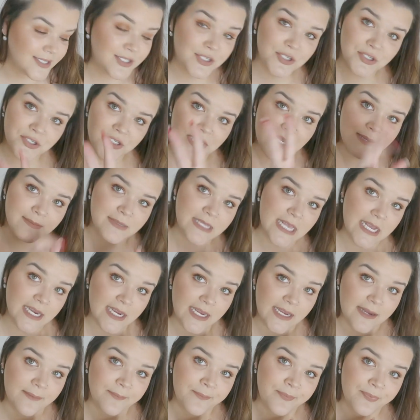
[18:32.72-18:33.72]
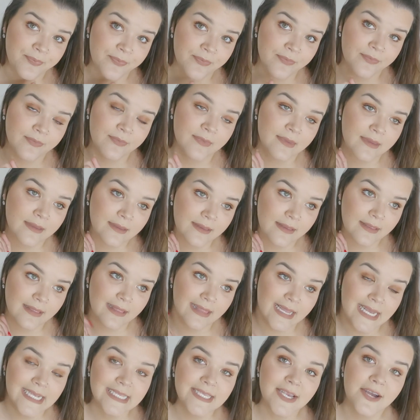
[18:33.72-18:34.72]
Two times lucky.
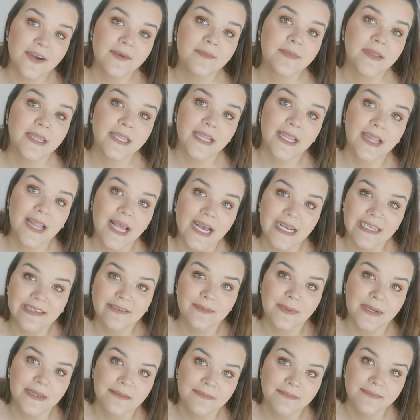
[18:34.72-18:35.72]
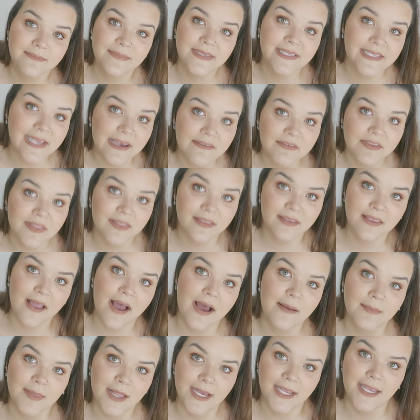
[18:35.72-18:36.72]
Let's hope that the last one, seventh
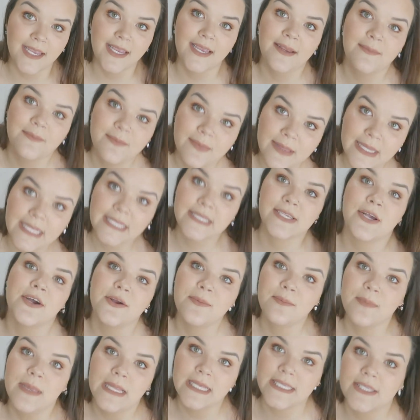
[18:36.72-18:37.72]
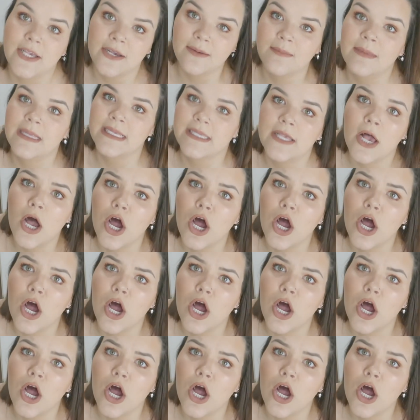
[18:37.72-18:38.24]
time lucky. Let's hope, let's hope, let's